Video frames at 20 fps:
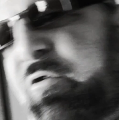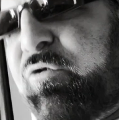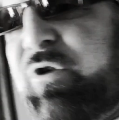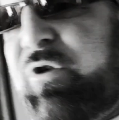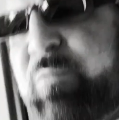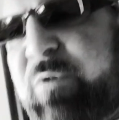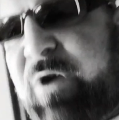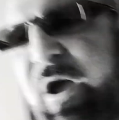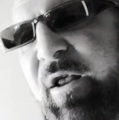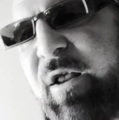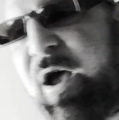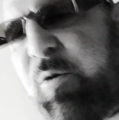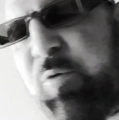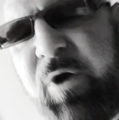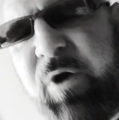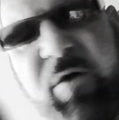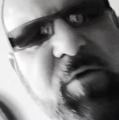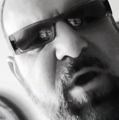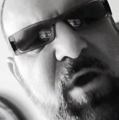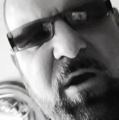stream cut out,
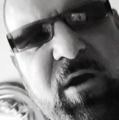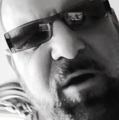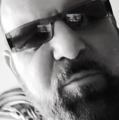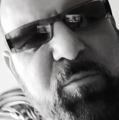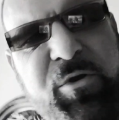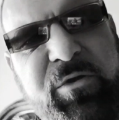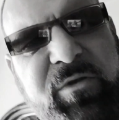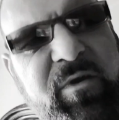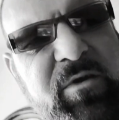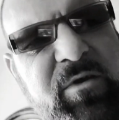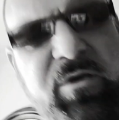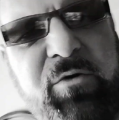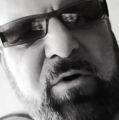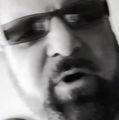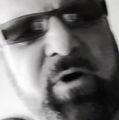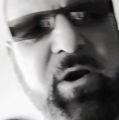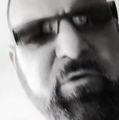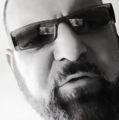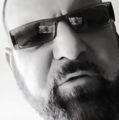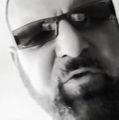whatever. But the, you don't
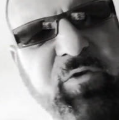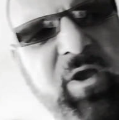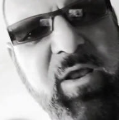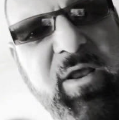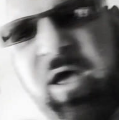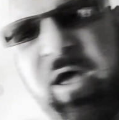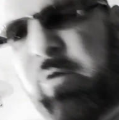understand